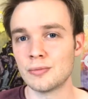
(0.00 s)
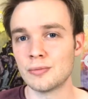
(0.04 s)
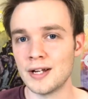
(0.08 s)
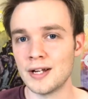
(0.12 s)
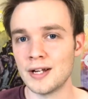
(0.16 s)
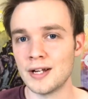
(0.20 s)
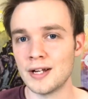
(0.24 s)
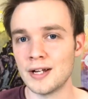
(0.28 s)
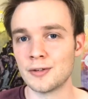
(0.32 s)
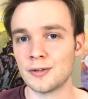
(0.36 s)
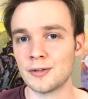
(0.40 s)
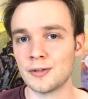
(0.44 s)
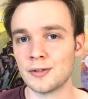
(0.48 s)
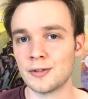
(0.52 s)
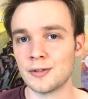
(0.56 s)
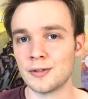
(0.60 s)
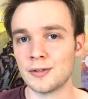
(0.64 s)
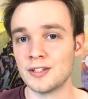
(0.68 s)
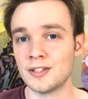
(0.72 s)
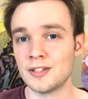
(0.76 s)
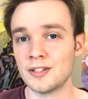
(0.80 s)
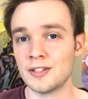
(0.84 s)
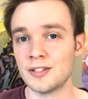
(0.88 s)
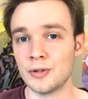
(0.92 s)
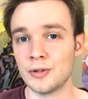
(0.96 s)
mind if they're
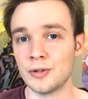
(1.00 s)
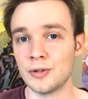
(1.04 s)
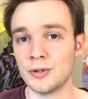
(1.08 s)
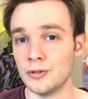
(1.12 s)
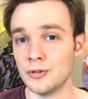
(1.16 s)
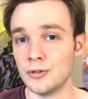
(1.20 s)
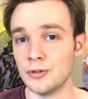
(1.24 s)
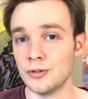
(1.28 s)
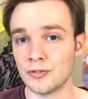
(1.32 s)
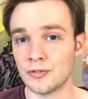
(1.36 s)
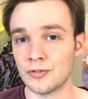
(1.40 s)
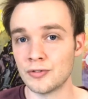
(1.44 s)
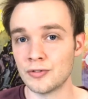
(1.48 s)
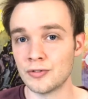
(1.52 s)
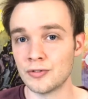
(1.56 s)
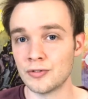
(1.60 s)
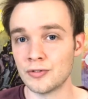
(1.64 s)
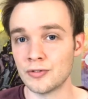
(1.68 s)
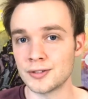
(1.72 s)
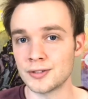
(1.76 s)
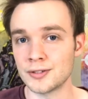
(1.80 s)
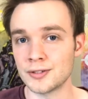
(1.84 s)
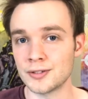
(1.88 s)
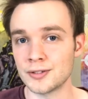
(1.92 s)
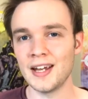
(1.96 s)
presented with new
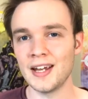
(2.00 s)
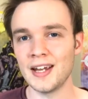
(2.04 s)
information.